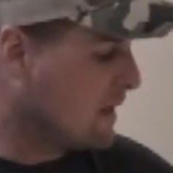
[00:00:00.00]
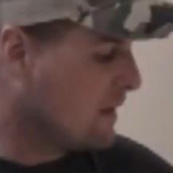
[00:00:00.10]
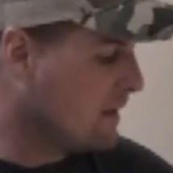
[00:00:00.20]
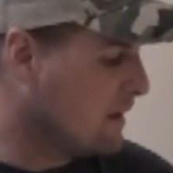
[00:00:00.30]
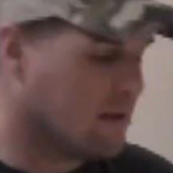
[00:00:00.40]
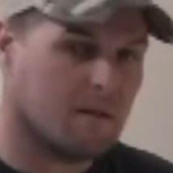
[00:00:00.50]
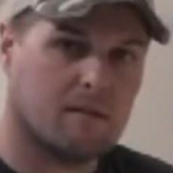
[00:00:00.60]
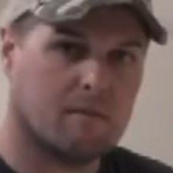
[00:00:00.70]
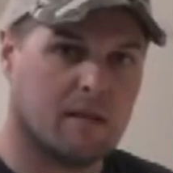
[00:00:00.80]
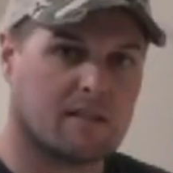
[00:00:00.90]
And
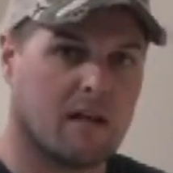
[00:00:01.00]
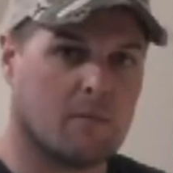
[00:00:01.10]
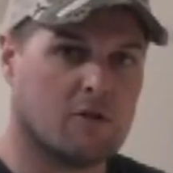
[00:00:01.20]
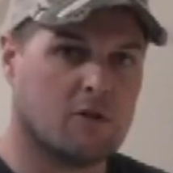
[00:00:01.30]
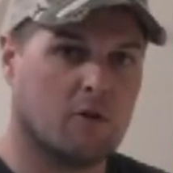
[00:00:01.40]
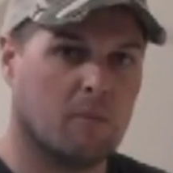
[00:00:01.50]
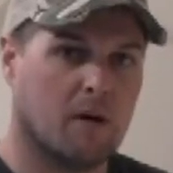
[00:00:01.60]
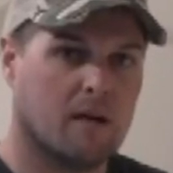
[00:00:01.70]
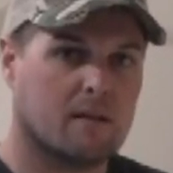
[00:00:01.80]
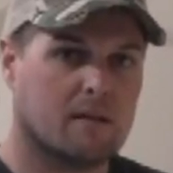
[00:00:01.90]
next time you shoot a
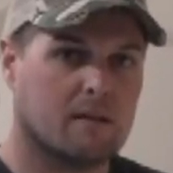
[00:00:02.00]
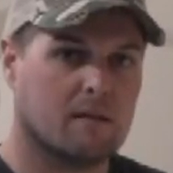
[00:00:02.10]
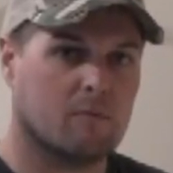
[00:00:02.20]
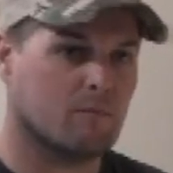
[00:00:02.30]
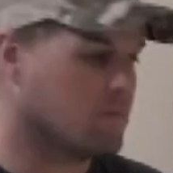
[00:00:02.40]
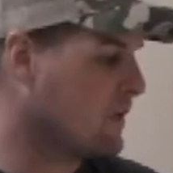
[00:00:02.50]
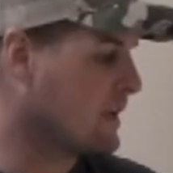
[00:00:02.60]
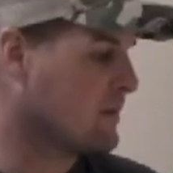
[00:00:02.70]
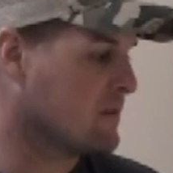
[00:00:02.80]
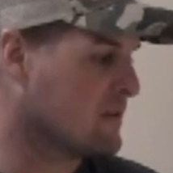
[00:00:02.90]
buck, you
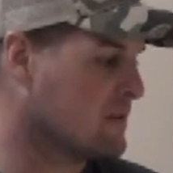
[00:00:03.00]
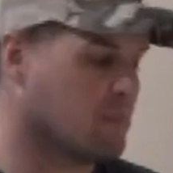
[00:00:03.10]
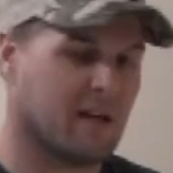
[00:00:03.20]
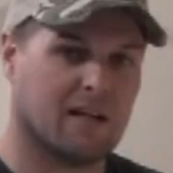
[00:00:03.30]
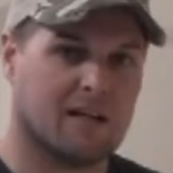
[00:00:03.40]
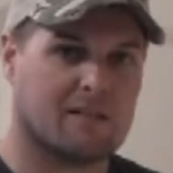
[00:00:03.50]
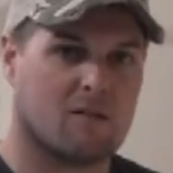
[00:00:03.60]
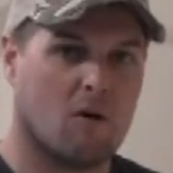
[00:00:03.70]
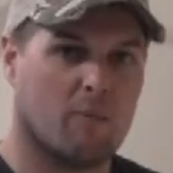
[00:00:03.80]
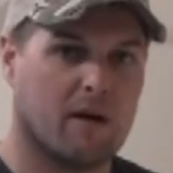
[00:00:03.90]
like to display a nice
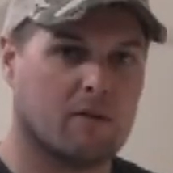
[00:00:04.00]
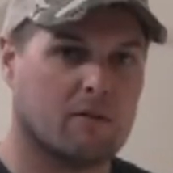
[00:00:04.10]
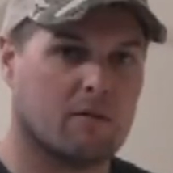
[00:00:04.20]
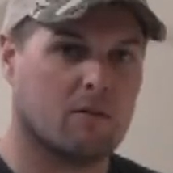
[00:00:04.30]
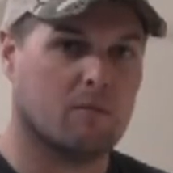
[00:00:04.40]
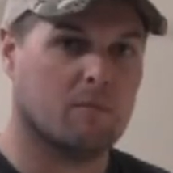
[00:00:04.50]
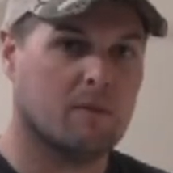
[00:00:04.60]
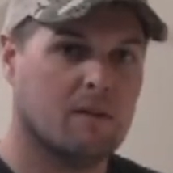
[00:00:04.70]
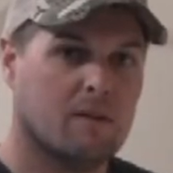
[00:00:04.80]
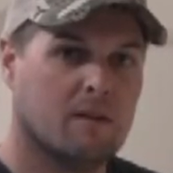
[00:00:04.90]
skull mount in your home.
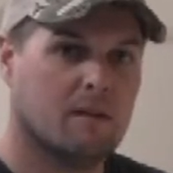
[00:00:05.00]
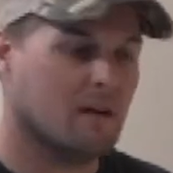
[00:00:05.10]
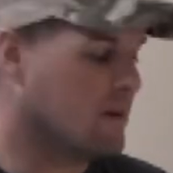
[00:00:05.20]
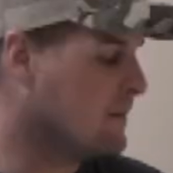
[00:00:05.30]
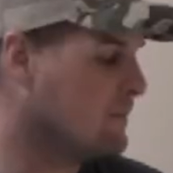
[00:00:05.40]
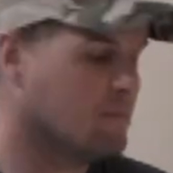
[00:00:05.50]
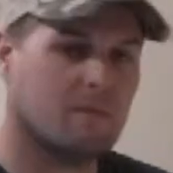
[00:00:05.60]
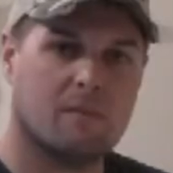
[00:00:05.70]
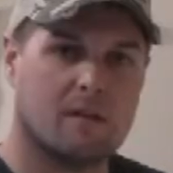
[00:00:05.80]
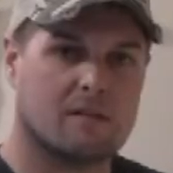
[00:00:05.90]

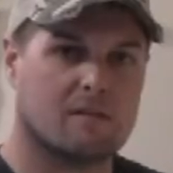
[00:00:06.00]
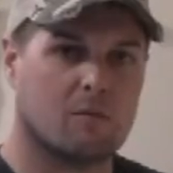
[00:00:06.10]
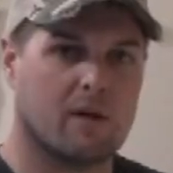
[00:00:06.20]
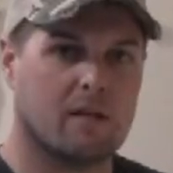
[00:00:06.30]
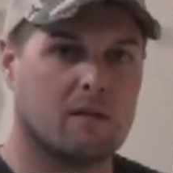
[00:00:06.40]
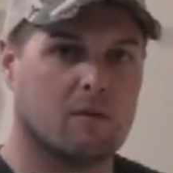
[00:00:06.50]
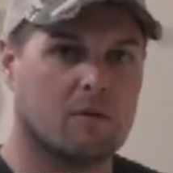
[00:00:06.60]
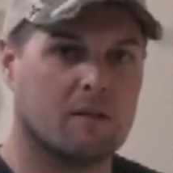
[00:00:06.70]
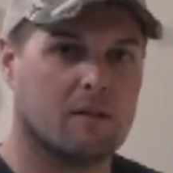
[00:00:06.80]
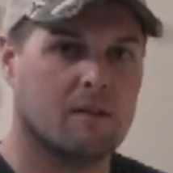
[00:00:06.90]
This is the way to
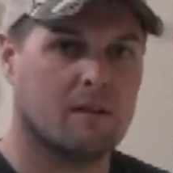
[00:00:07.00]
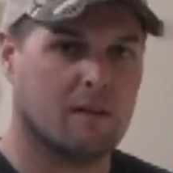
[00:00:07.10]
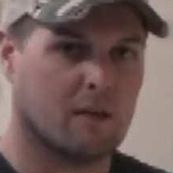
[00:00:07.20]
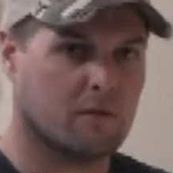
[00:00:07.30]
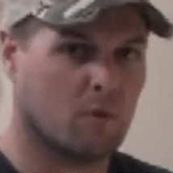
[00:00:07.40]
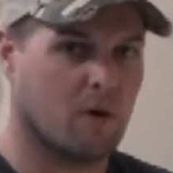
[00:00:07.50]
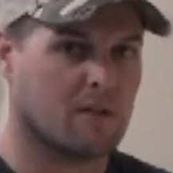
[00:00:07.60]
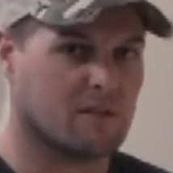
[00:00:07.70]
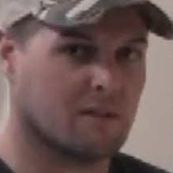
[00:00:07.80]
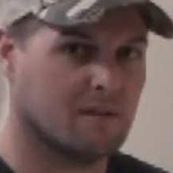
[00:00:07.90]
do it. Thanks for
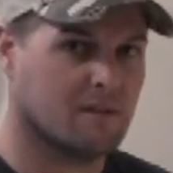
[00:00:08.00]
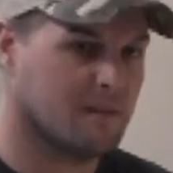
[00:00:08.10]
watching.